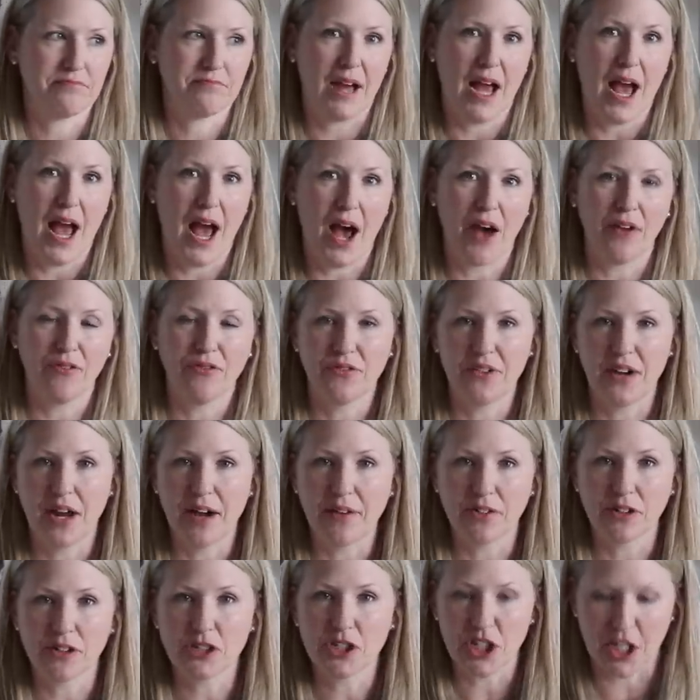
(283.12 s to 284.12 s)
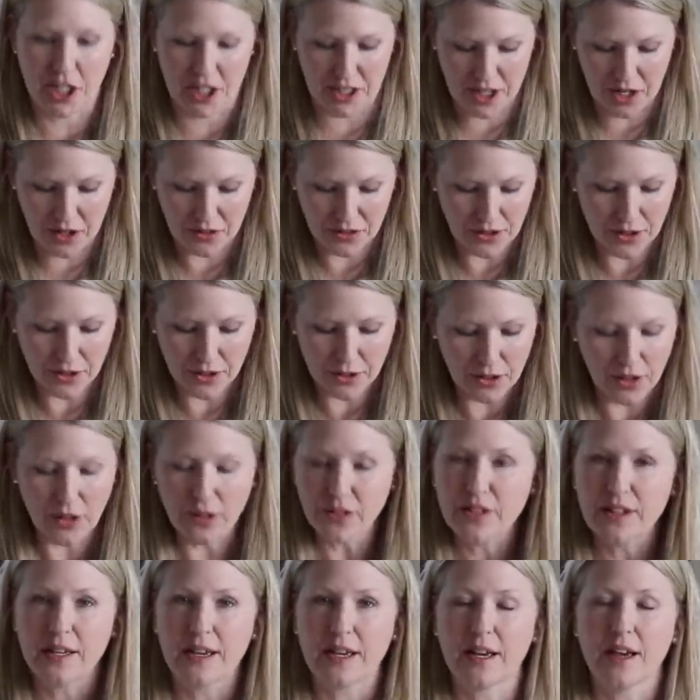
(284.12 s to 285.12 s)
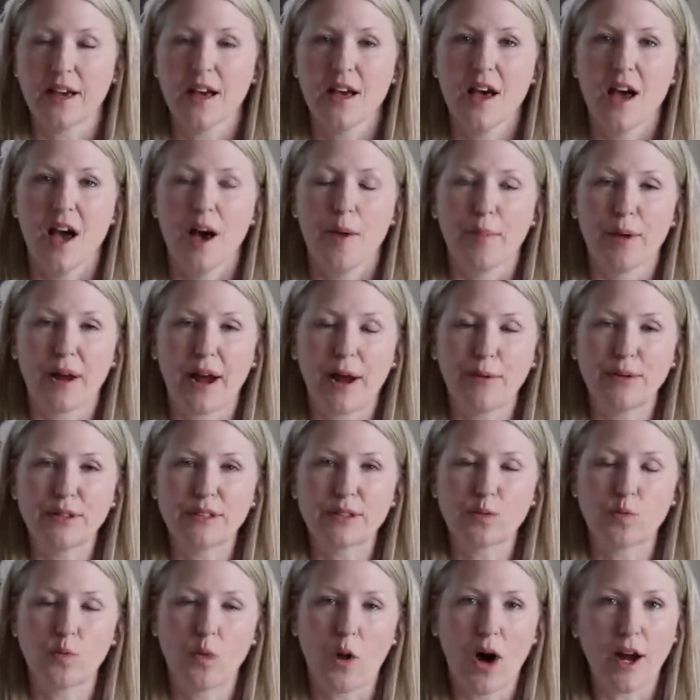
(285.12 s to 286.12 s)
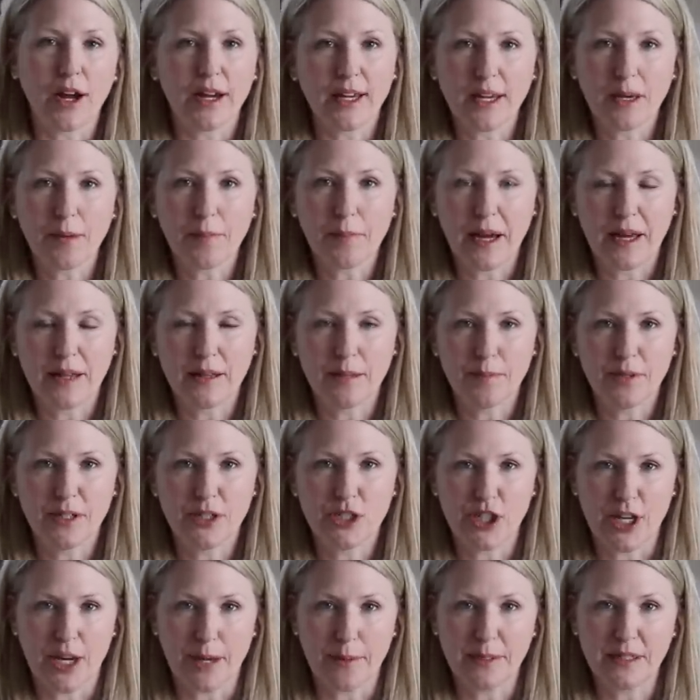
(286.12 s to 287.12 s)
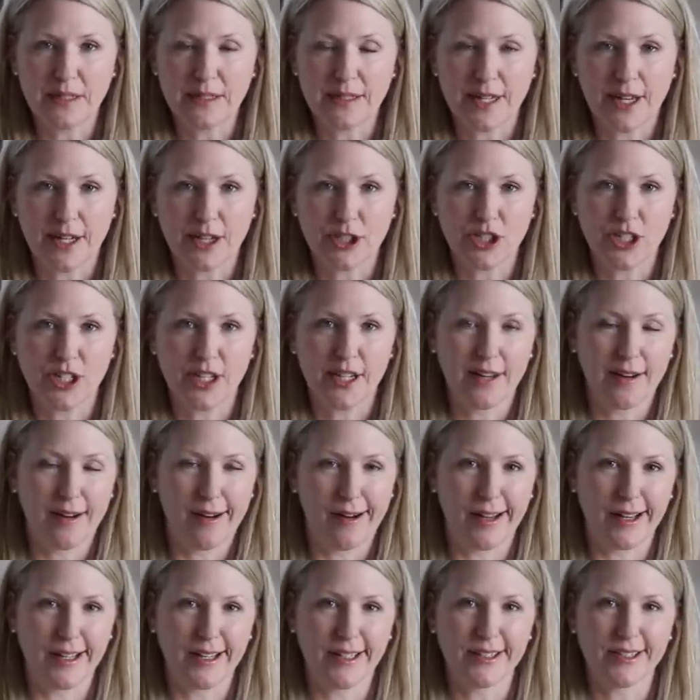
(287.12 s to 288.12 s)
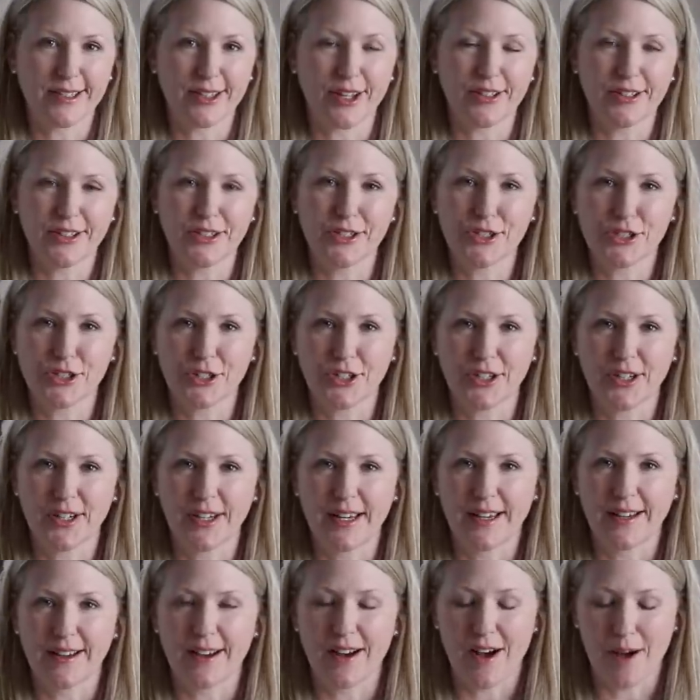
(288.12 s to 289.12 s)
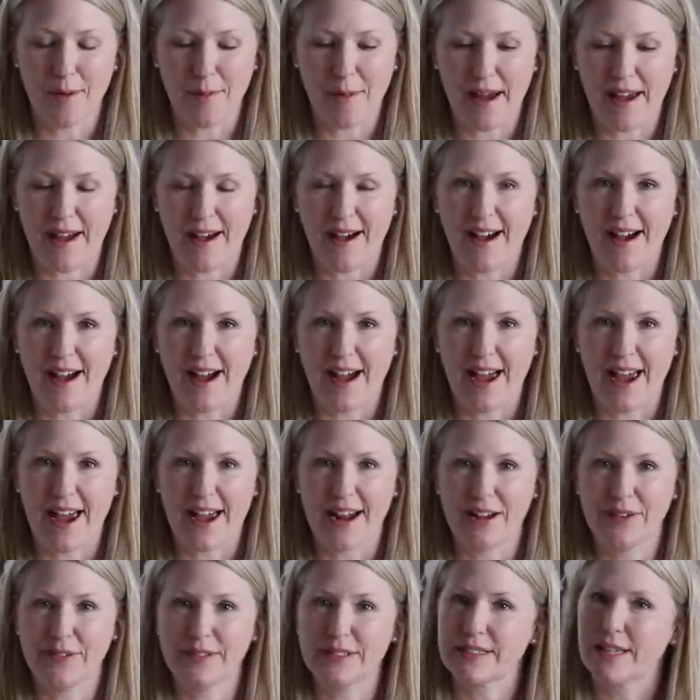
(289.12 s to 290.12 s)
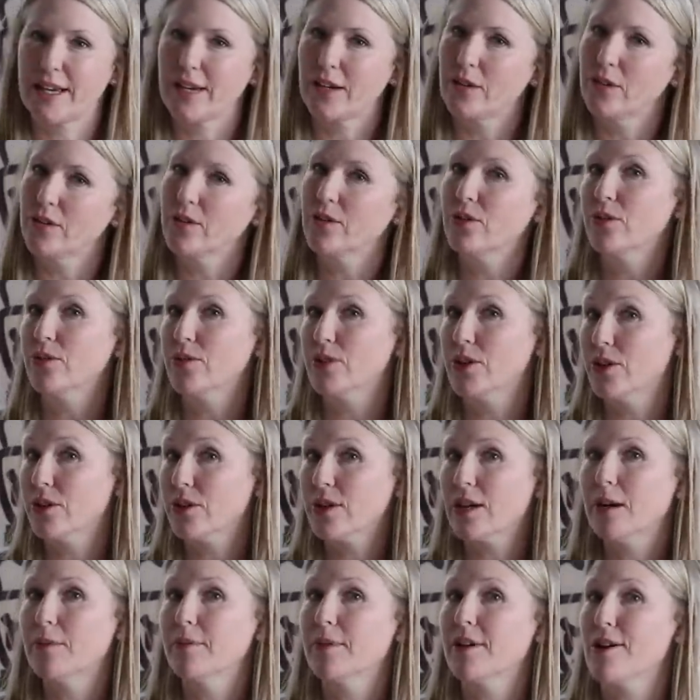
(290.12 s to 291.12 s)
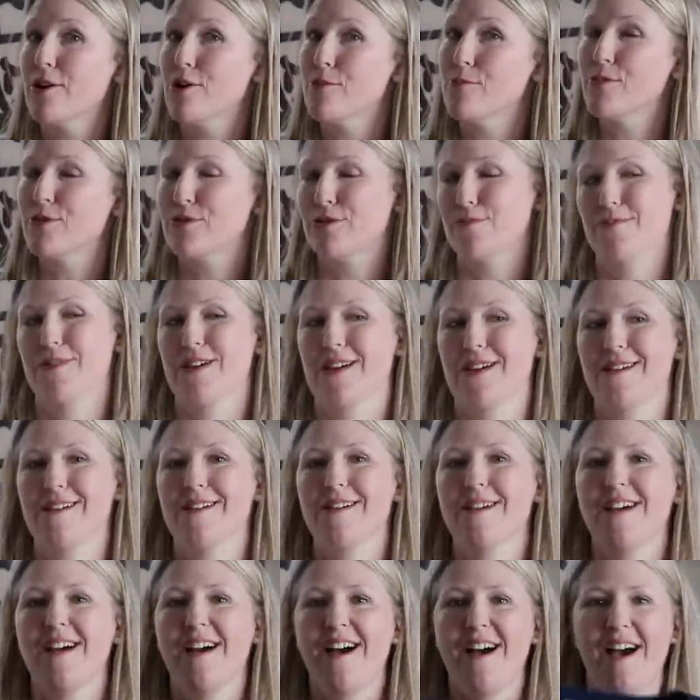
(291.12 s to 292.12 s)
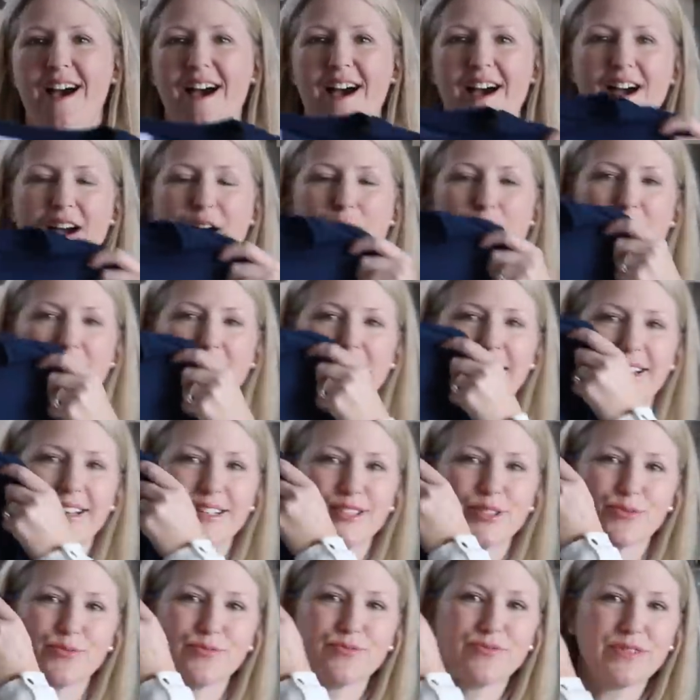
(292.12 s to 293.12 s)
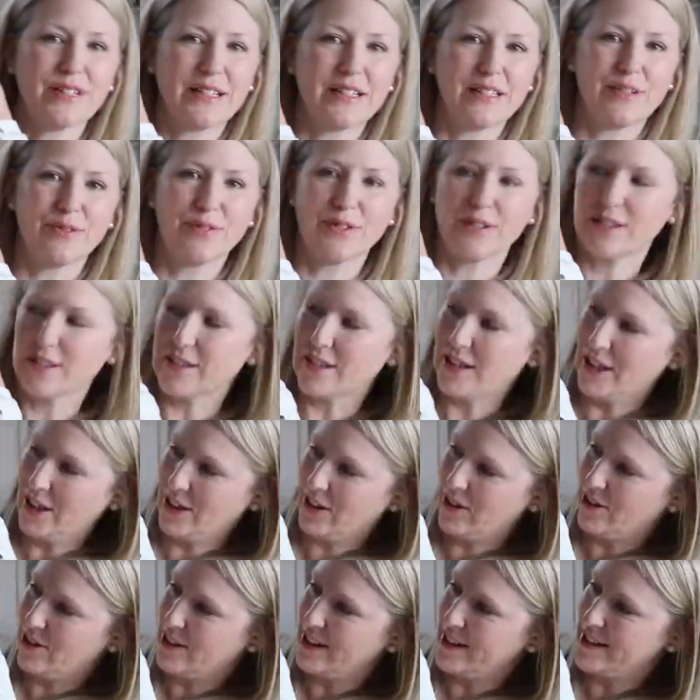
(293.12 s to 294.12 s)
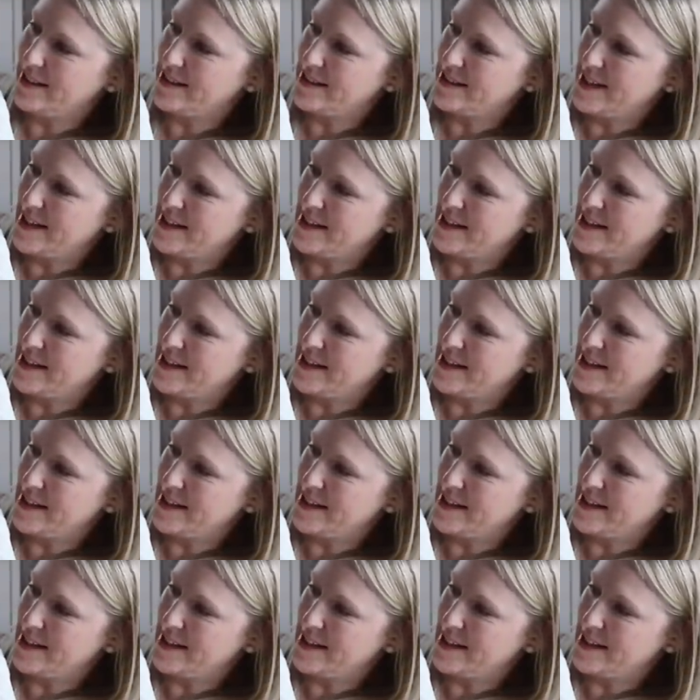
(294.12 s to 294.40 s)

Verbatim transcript: have never checked out their clothing. But I was walking by the pajama section and I saw this shirt, it caught my eye and I was like, oh, you're coming home with me. Um, it is really, really cute. It